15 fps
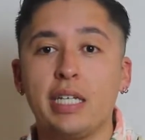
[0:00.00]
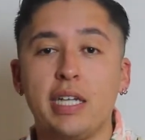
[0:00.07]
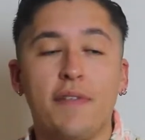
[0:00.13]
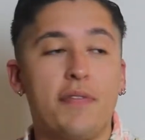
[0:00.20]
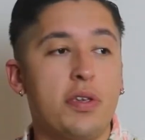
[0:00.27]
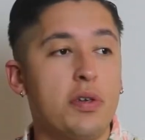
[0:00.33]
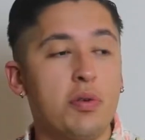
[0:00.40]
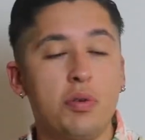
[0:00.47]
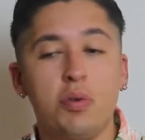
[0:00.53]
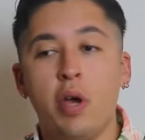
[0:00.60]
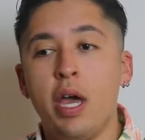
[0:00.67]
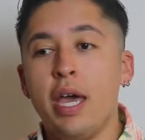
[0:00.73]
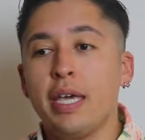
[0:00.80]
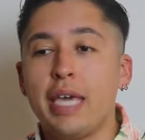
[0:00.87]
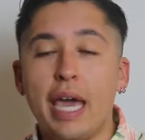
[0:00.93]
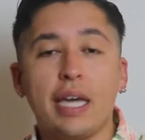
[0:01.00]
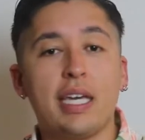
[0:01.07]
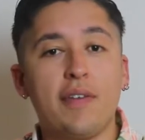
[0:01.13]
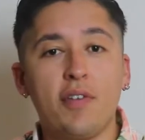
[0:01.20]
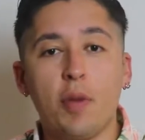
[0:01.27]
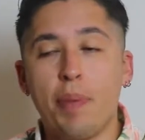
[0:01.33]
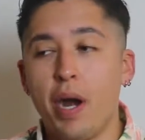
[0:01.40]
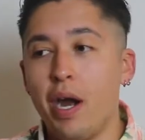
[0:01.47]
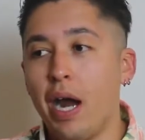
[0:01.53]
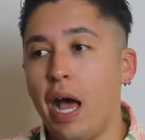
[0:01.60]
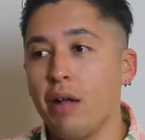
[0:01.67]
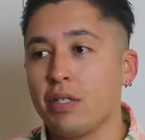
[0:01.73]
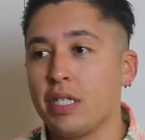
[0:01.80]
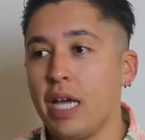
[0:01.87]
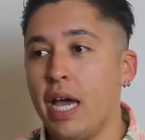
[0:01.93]
If you can't give your parrot
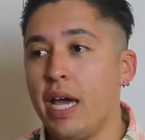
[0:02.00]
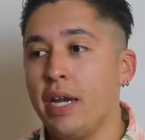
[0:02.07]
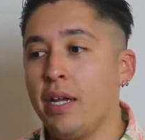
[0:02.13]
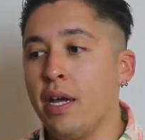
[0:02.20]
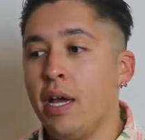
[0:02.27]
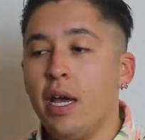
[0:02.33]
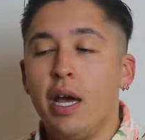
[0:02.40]
outside